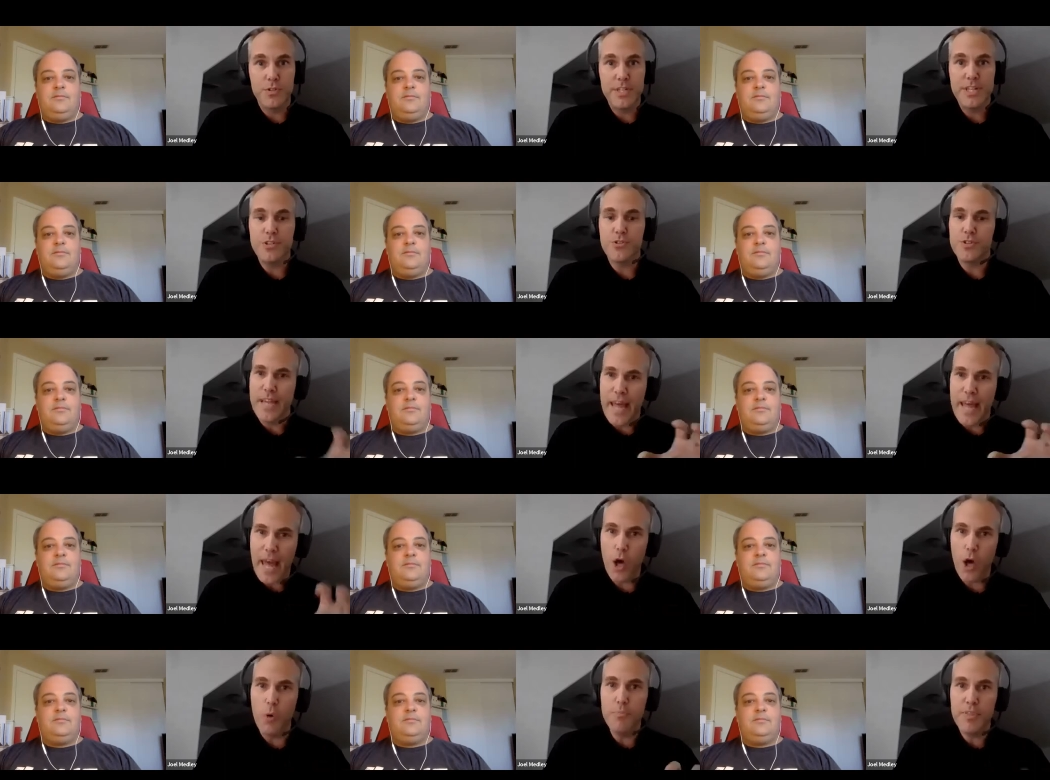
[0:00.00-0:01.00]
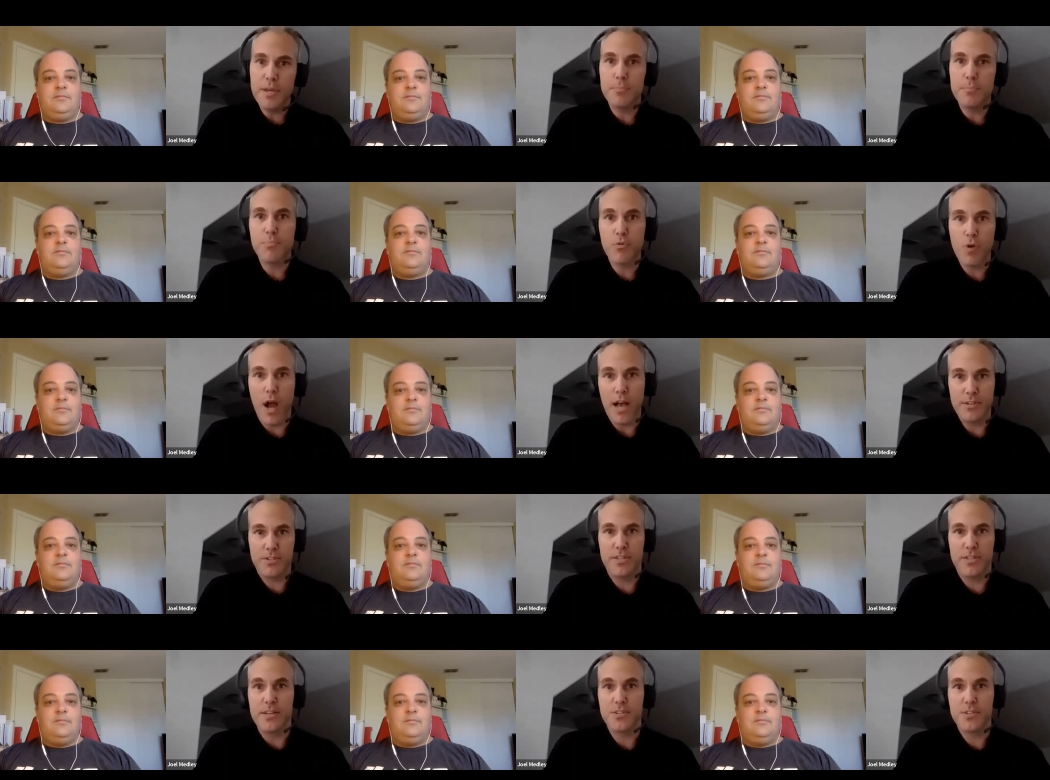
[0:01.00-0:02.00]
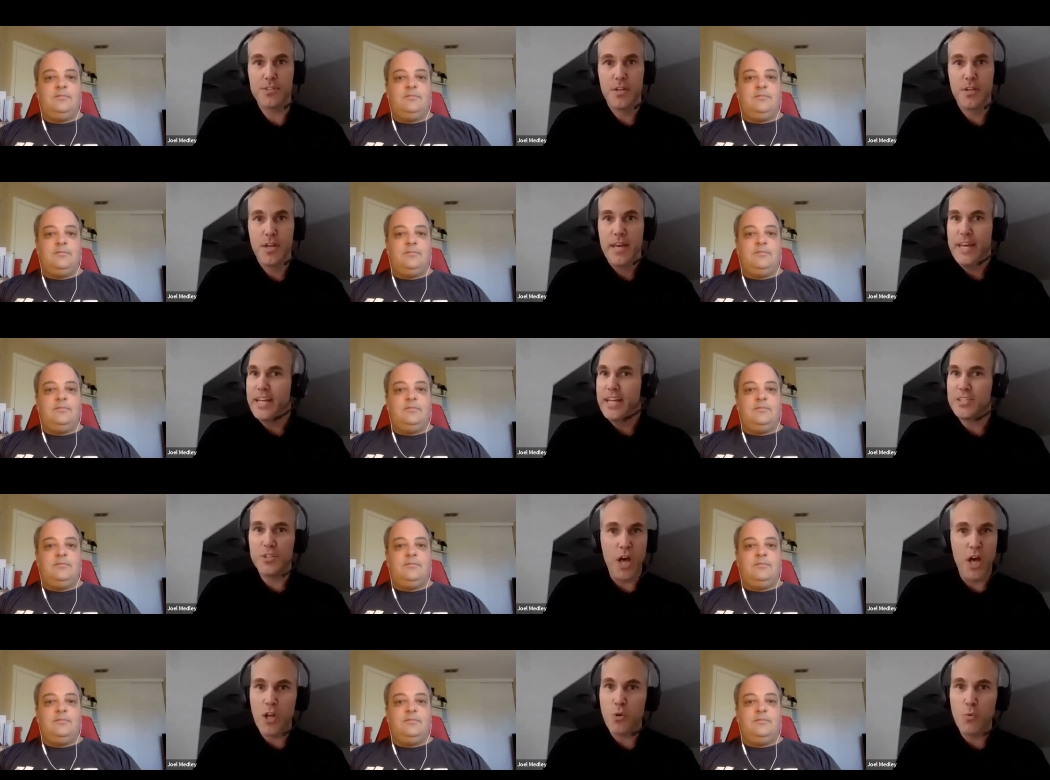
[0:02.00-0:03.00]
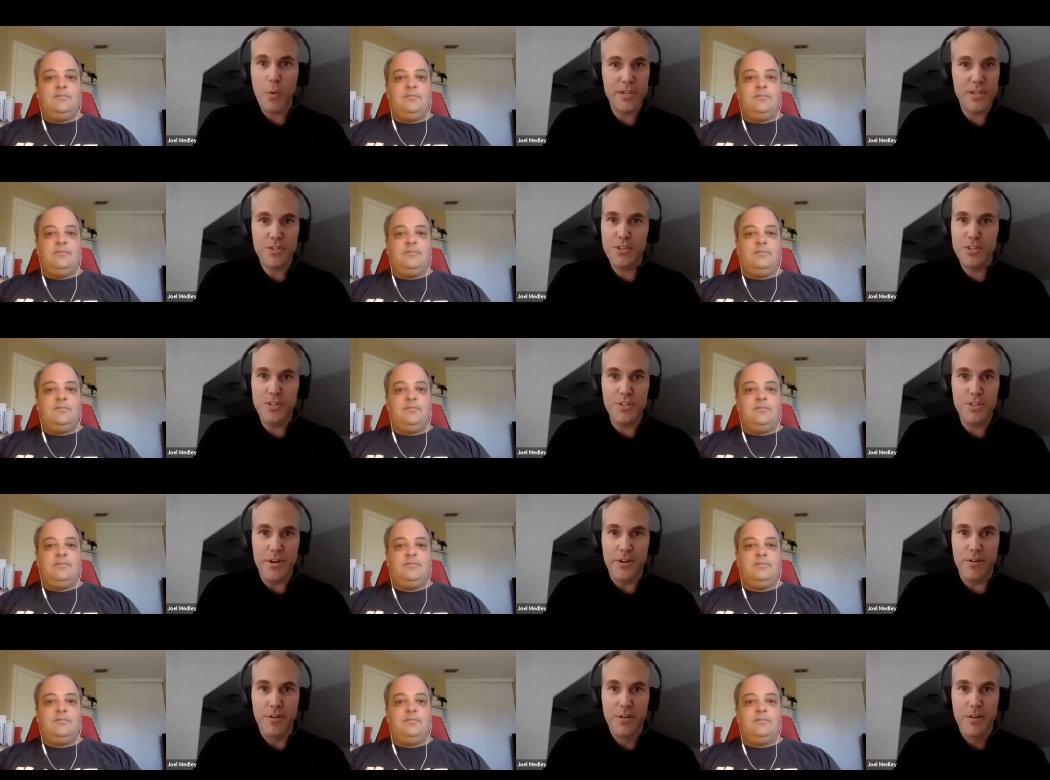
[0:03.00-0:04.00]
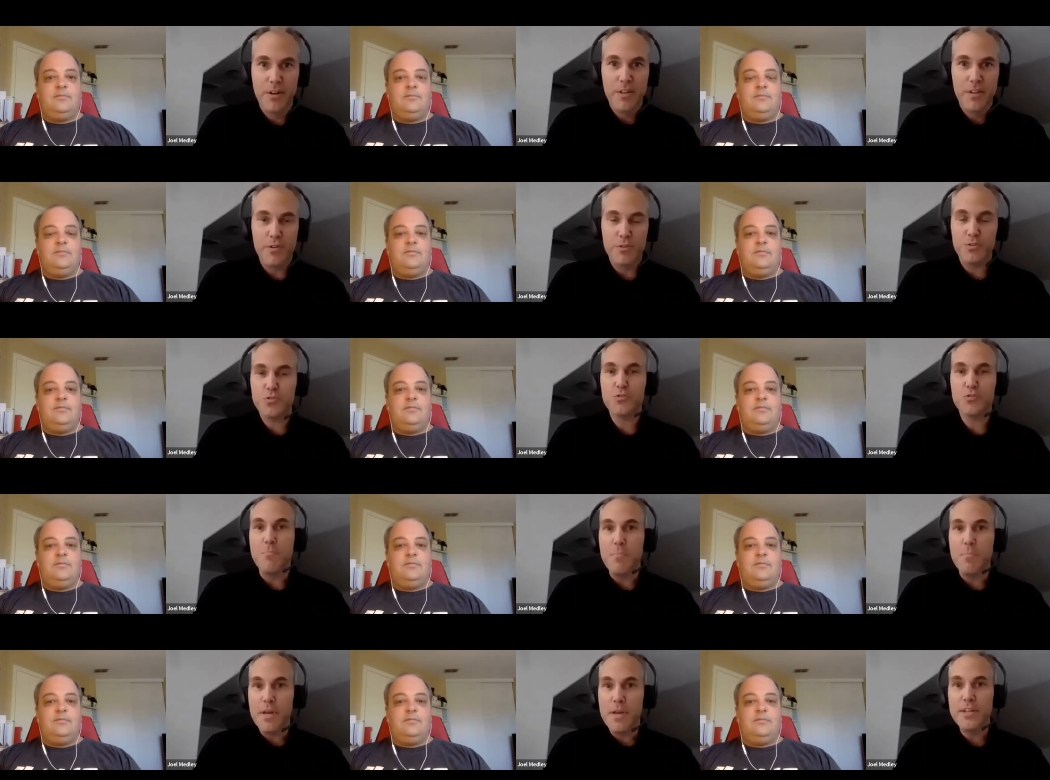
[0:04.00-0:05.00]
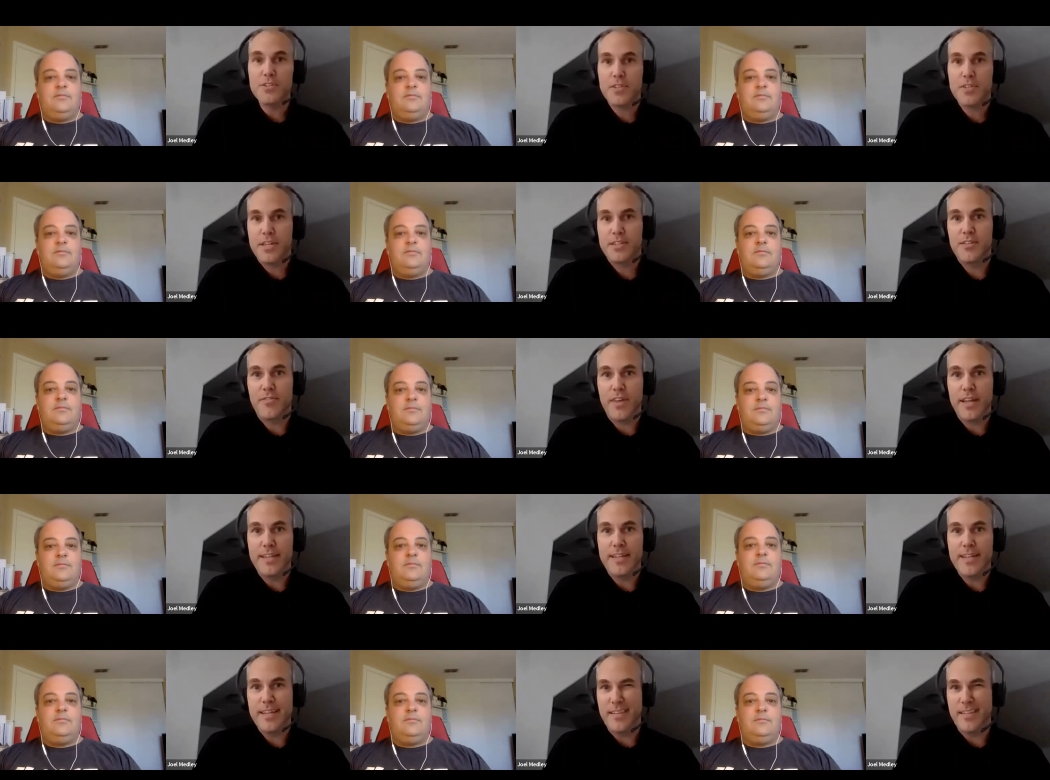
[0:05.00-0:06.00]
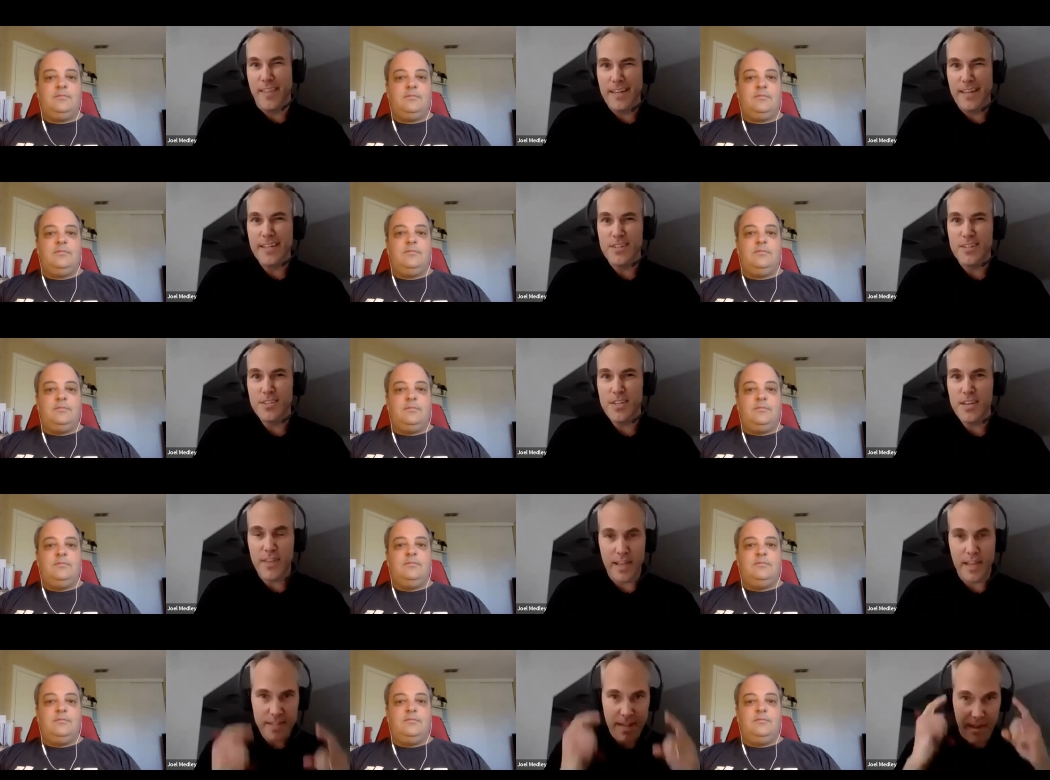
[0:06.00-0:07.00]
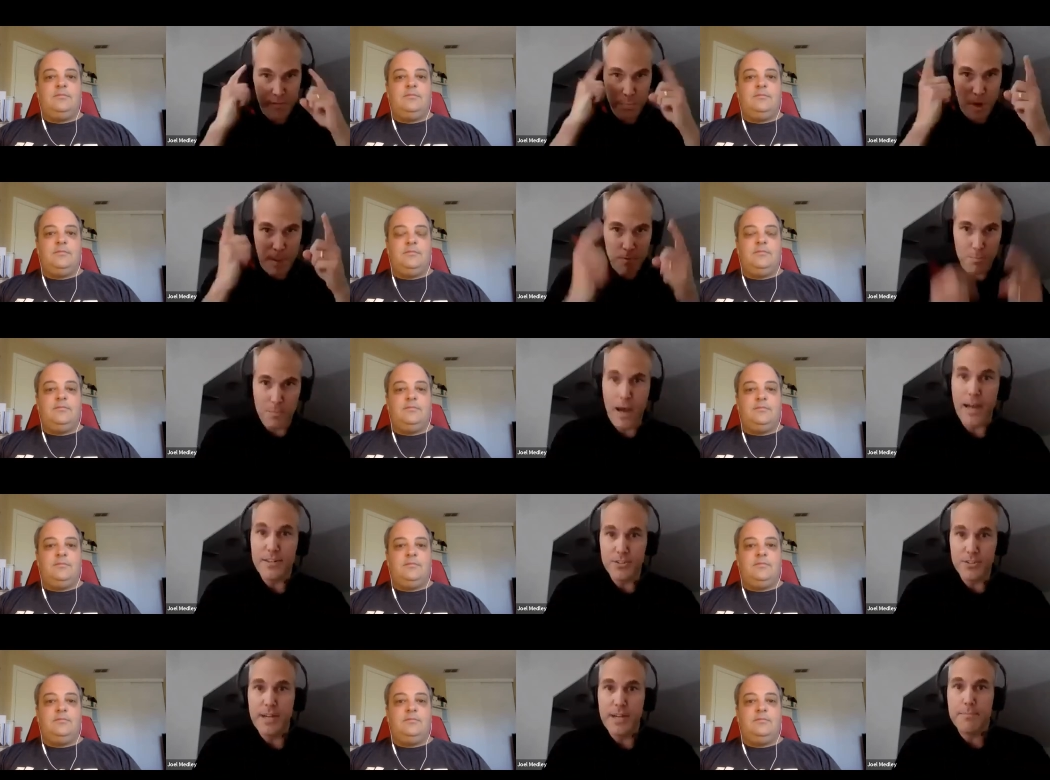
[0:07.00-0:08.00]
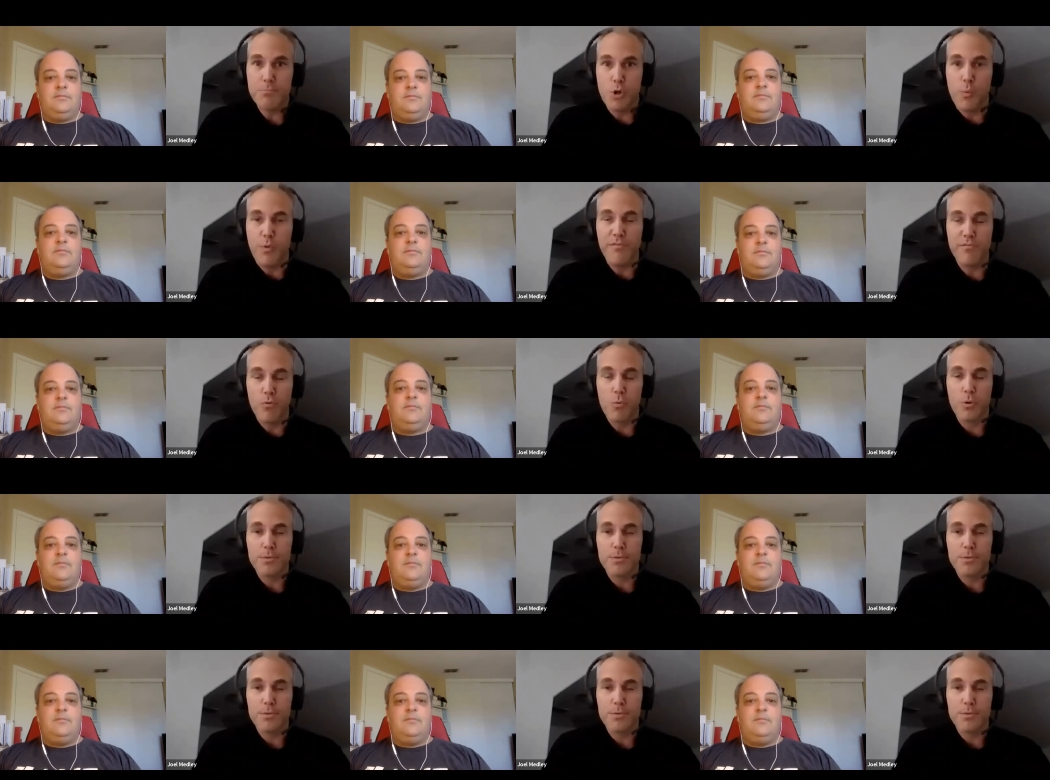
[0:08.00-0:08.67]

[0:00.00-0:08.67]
Speaker 1: teachers and help them process. It's not a wasted year. There's tremendous things that they did, and they need to see that to have the proper mindset going forward.